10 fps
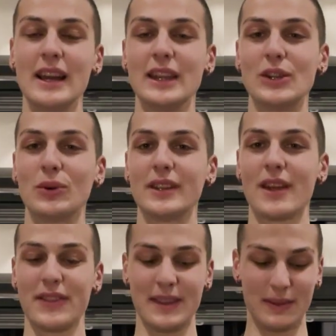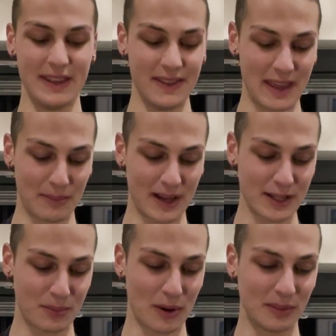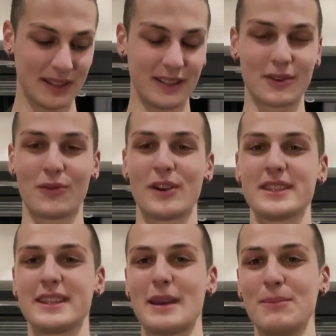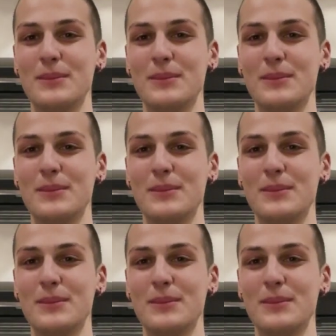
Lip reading: You will not need that much probably in your first attempt,